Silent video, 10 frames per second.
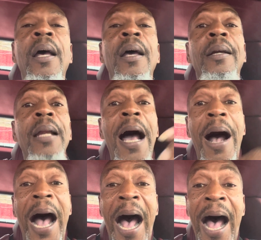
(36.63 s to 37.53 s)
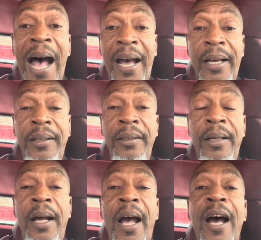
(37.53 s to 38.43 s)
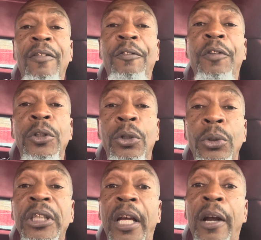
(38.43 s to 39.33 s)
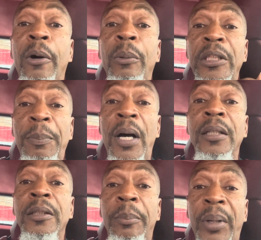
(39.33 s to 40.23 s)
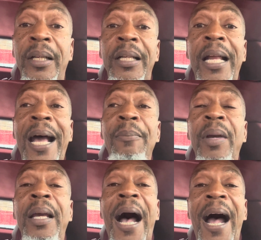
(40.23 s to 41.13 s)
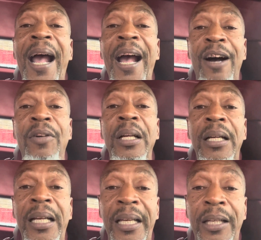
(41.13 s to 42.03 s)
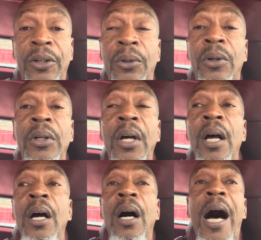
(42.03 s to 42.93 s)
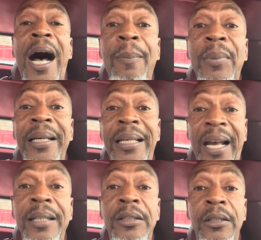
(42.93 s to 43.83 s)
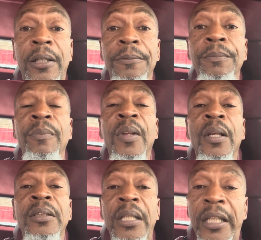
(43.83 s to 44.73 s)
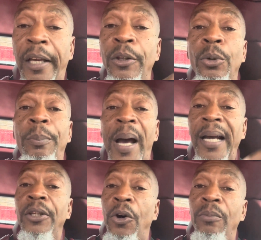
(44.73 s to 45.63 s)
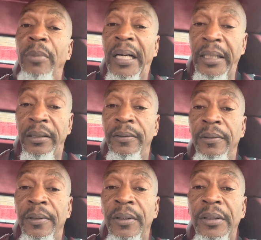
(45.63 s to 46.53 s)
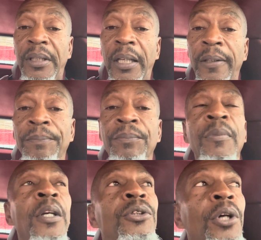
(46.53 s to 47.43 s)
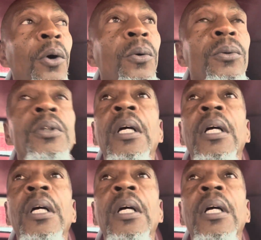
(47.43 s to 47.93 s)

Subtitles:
Now, I have a fiduciary responsibility. That means I have a legal obligation to give you back your money. See? So